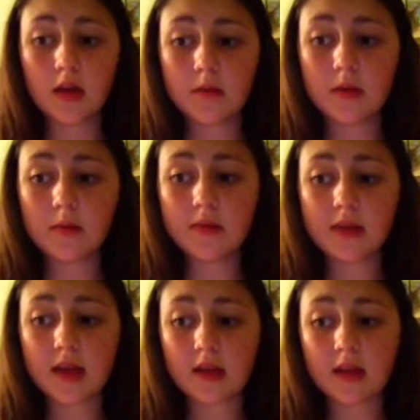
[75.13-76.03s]
People
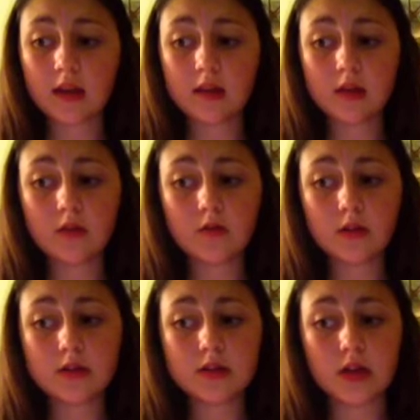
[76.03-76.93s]
settling in the new
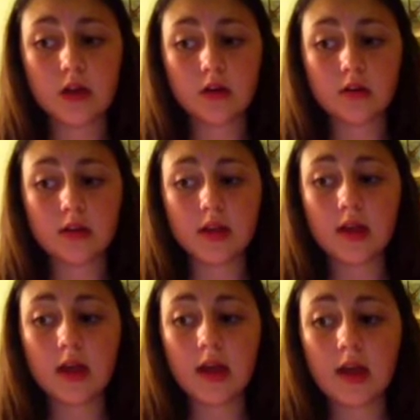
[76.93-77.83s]
frontiers
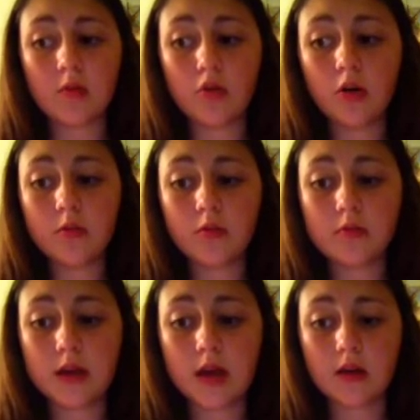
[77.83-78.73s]
and more
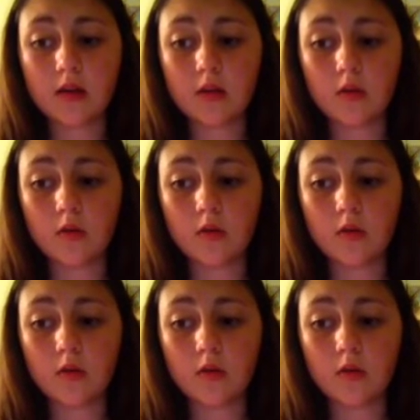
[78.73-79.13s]
boom towns